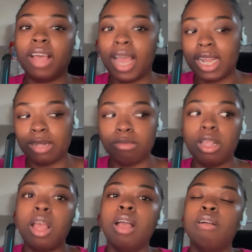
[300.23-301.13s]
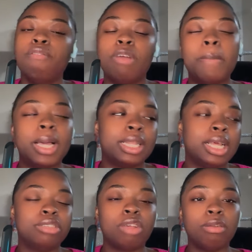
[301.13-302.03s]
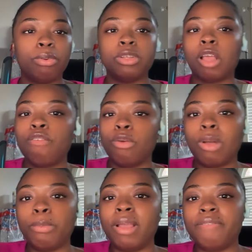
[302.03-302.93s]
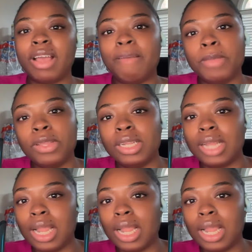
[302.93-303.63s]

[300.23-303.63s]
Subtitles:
items from my clients' credit reports. Over $1.5 million.